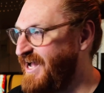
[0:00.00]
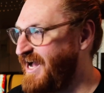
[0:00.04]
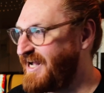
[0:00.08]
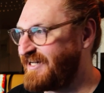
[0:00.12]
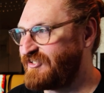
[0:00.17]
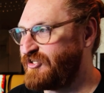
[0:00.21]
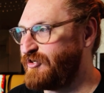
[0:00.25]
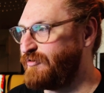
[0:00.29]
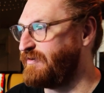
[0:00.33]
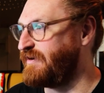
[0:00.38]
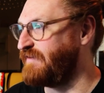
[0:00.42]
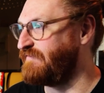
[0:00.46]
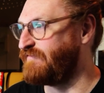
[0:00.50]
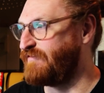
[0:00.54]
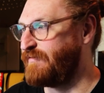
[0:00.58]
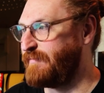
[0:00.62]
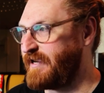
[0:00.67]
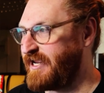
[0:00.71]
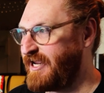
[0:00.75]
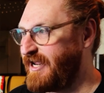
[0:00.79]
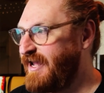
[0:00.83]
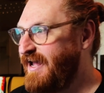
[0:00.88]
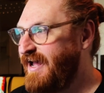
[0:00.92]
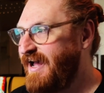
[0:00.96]
doing it for
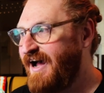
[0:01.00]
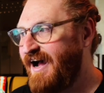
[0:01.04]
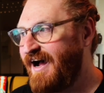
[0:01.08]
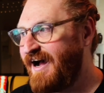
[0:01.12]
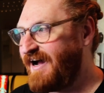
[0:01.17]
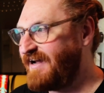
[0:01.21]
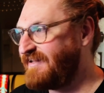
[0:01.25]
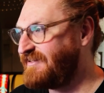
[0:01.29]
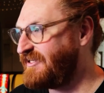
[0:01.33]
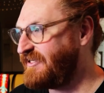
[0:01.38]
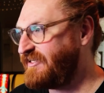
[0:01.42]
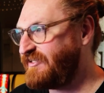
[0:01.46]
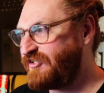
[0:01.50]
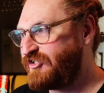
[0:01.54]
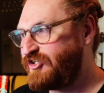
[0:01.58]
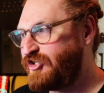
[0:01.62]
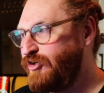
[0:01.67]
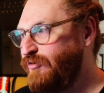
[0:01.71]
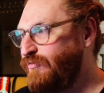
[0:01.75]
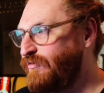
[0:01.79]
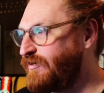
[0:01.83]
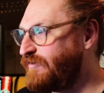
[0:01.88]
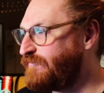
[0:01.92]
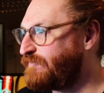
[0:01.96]
me. The
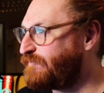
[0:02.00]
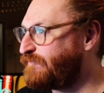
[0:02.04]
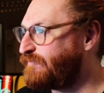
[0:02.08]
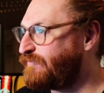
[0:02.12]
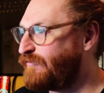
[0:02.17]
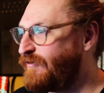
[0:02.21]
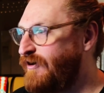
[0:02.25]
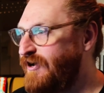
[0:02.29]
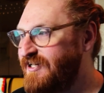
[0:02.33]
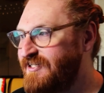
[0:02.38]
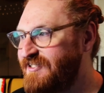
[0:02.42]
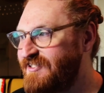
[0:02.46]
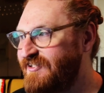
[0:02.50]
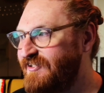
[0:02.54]
Tour de France